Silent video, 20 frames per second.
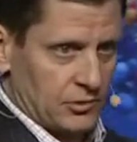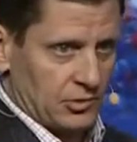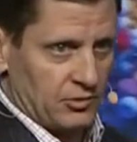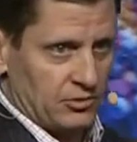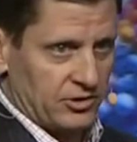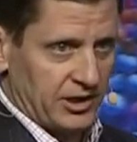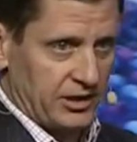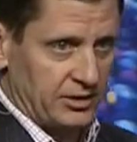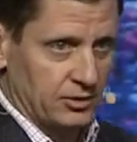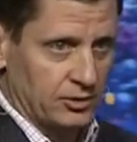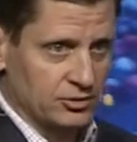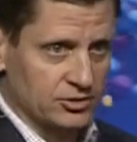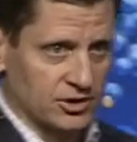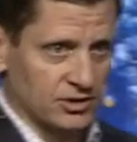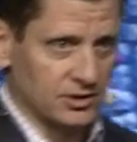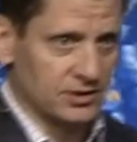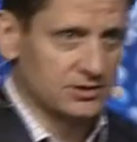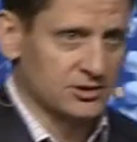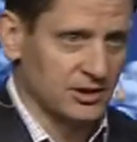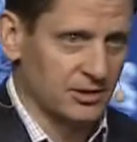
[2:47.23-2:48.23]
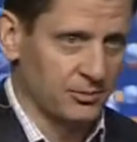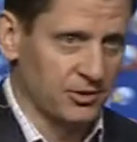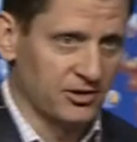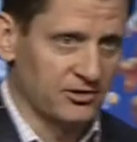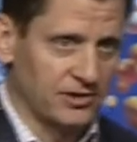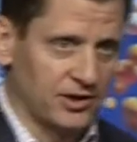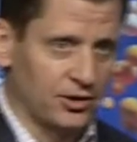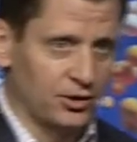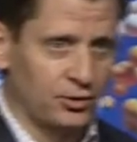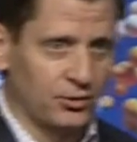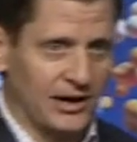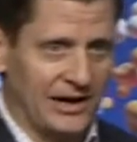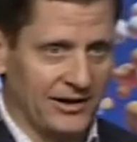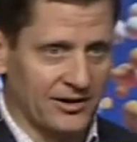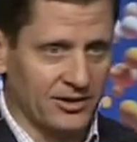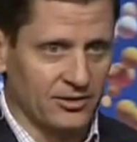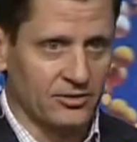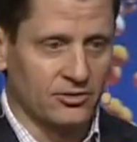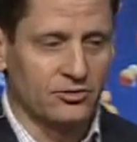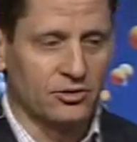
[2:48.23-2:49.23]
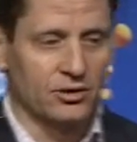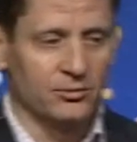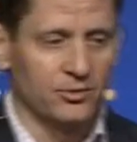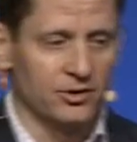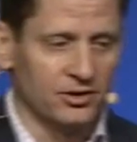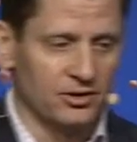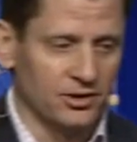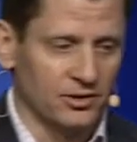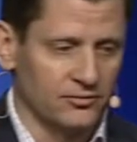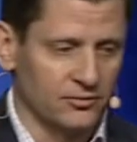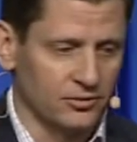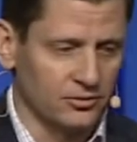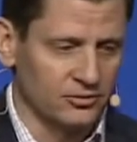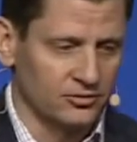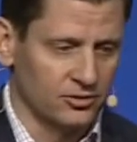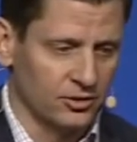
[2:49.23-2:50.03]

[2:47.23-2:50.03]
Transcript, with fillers: So take notes on this. I'm going to tell you how to determine the difference.